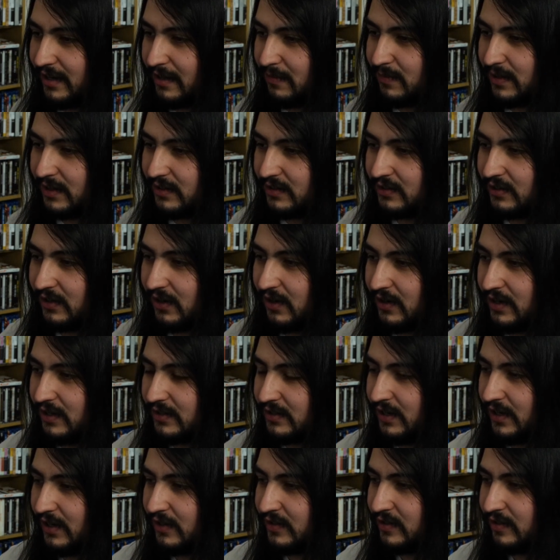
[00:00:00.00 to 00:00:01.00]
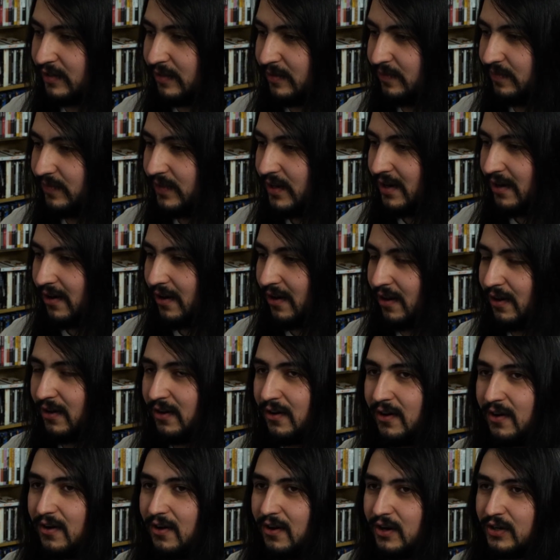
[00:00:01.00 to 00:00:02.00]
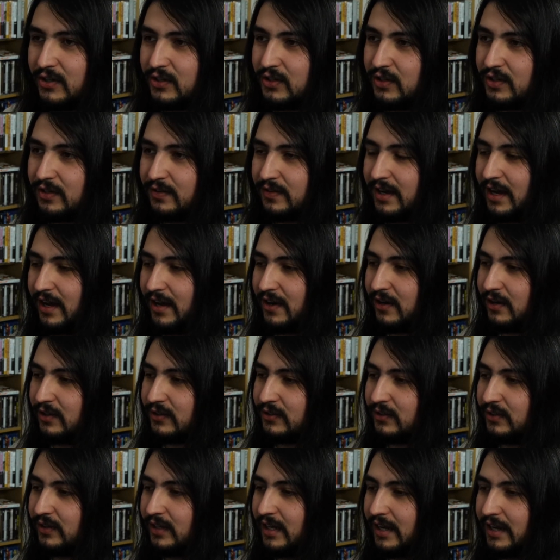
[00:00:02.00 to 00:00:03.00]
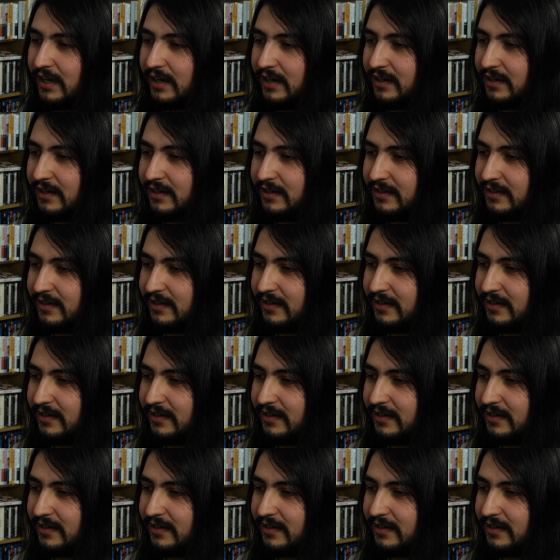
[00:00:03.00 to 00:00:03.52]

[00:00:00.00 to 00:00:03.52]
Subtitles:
getting best song is awesome. RRR should have got also like